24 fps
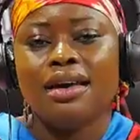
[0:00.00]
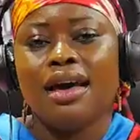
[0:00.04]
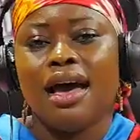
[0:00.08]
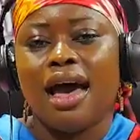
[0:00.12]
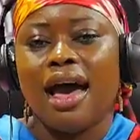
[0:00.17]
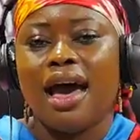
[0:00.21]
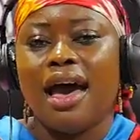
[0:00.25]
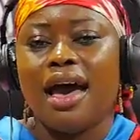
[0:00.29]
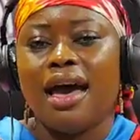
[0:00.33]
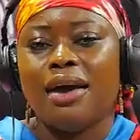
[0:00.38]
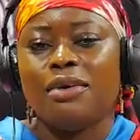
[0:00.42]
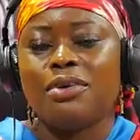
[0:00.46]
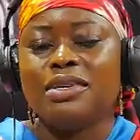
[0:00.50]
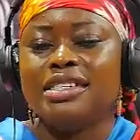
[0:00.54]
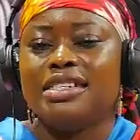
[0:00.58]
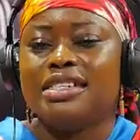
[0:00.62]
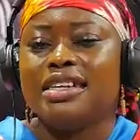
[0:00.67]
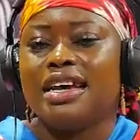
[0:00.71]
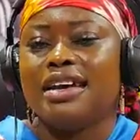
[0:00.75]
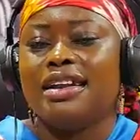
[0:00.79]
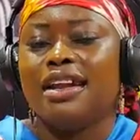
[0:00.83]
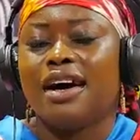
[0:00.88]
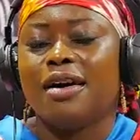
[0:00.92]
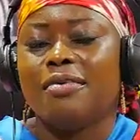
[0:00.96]
I won't
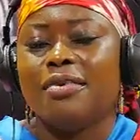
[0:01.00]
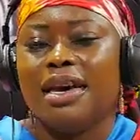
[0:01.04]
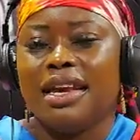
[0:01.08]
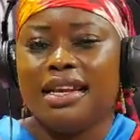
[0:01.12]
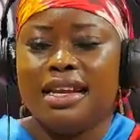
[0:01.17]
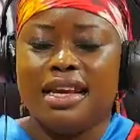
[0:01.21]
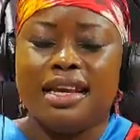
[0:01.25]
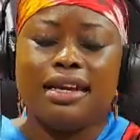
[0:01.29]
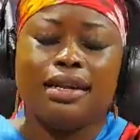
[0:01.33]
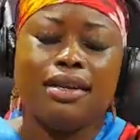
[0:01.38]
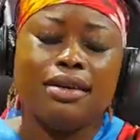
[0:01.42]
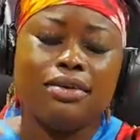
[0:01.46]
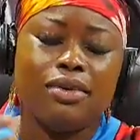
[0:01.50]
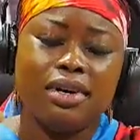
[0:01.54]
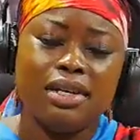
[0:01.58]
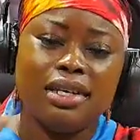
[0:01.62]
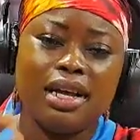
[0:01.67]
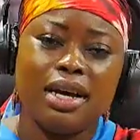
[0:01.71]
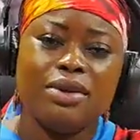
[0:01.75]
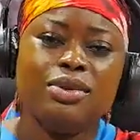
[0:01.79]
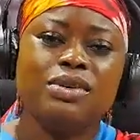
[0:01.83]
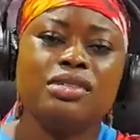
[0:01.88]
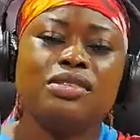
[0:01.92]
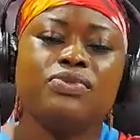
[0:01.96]
share now, but click on
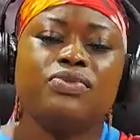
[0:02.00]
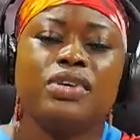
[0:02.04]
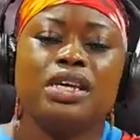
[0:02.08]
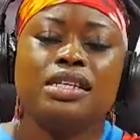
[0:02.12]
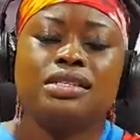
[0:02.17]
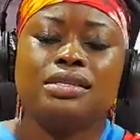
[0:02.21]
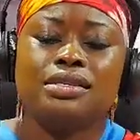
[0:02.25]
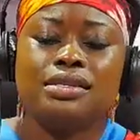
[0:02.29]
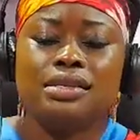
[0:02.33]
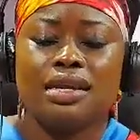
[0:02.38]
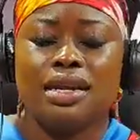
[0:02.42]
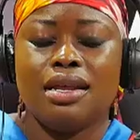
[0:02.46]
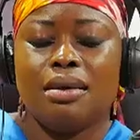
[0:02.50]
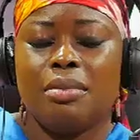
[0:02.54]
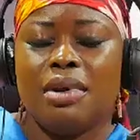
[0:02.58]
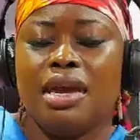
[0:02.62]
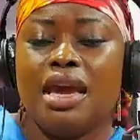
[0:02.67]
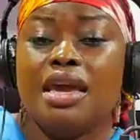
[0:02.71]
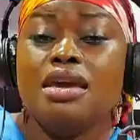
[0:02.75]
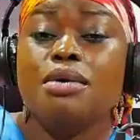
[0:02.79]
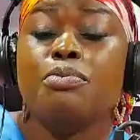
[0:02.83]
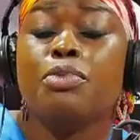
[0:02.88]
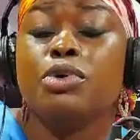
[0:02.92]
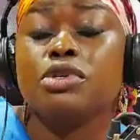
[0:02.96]
that notification. Say,
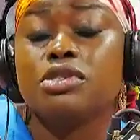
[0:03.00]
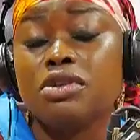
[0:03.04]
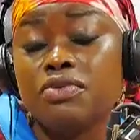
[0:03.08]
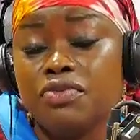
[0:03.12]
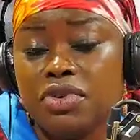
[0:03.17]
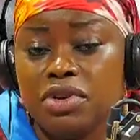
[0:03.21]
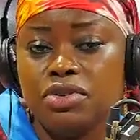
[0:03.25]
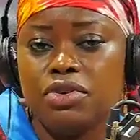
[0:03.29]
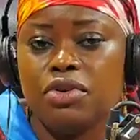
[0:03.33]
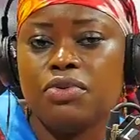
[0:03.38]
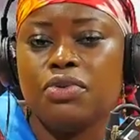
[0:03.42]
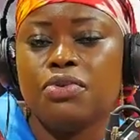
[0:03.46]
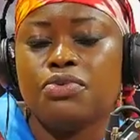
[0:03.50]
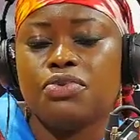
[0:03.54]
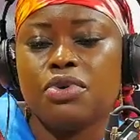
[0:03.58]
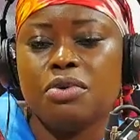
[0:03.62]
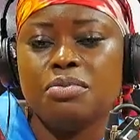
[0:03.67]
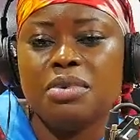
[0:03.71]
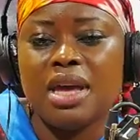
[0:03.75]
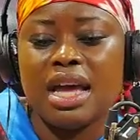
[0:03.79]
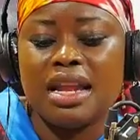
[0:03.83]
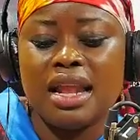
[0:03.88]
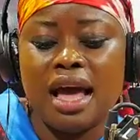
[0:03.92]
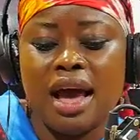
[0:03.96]
bear you post a video who will
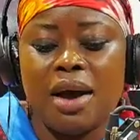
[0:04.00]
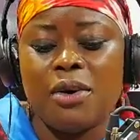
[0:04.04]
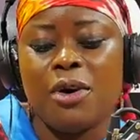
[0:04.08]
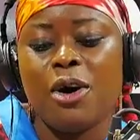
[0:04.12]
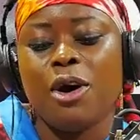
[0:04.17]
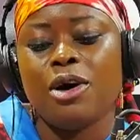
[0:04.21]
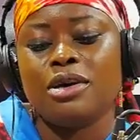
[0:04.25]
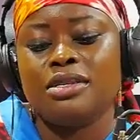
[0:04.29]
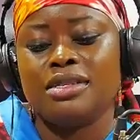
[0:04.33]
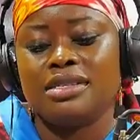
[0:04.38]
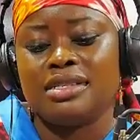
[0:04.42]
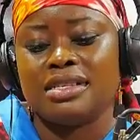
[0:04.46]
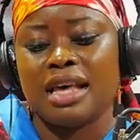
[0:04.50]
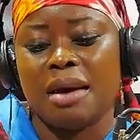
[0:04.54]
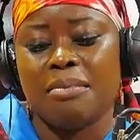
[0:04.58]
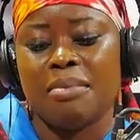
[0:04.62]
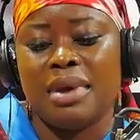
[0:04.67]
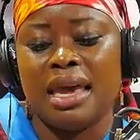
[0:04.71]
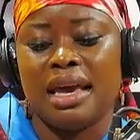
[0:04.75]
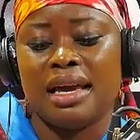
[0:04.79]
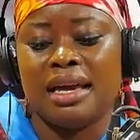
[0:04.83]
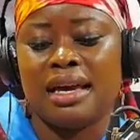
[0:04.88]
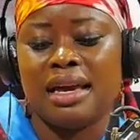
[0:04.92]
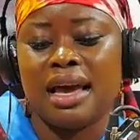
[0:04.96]
be an own
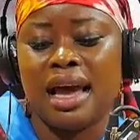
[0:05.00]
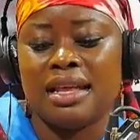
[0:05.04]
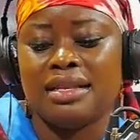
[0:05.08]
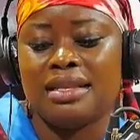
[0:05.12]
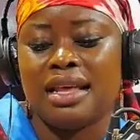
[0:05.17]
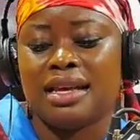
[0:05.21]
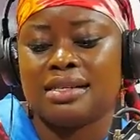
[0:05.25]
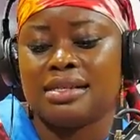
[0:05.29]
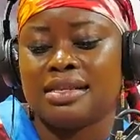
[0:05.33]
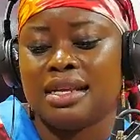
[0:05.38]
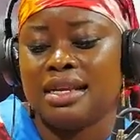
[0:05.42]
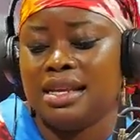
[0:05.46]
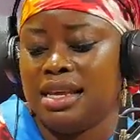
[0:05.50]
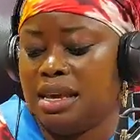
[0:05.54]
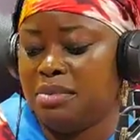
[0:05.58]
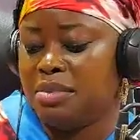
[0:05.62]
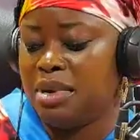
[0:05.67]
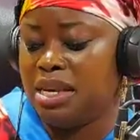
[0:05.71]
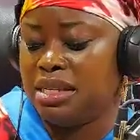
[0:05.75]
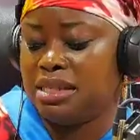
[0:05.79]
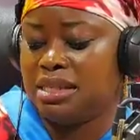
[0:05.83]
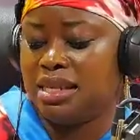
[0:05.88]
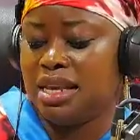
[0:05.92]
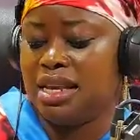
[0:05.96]
subject, can't as a
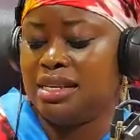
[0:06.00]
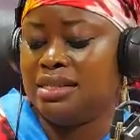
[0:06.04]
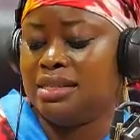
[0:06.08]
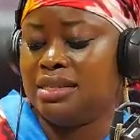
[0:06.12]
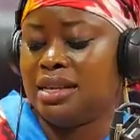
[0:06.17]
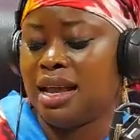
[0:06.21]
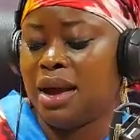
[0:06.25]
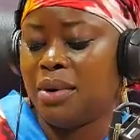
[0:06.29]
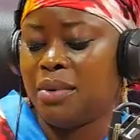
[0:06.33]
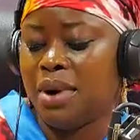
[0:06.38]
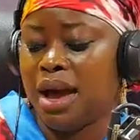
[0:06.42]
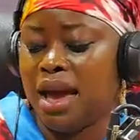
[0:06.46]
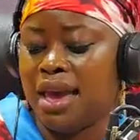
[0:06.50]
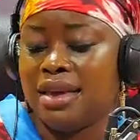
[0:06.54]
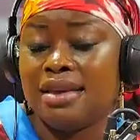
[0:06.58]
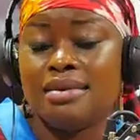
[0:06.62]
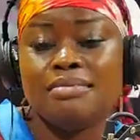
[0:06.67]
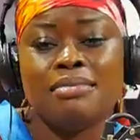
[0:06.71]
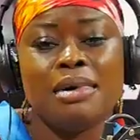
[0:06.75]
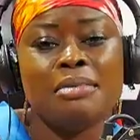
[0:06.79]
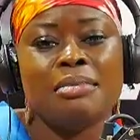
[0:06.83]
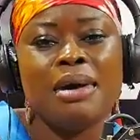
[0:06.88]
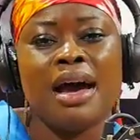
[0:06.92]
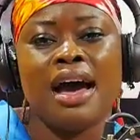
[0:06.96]
neighbor says she, why?
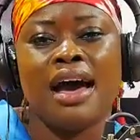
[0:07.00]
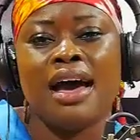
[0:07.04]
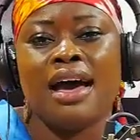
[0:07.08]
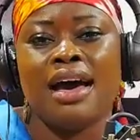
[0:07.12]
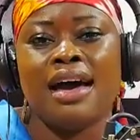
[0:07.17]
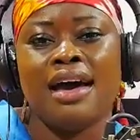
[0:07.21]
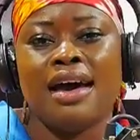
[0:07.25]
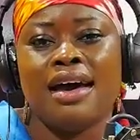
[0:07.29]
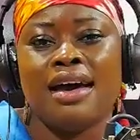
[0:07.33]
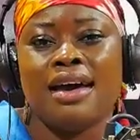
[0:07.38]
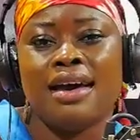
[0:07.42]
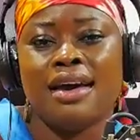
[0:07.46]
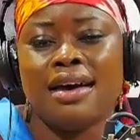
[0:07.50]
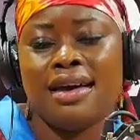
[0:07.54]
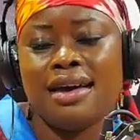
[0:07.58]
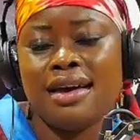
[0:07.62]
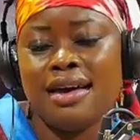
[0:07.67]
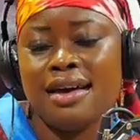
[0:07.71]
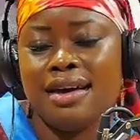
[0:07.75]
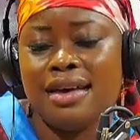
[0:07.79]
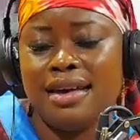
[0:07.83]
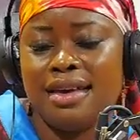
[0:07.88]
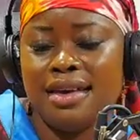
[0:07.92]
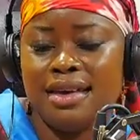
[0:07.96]
Bye
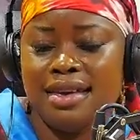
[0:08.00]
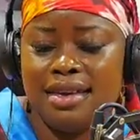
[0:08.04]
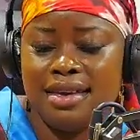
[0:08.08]
bye.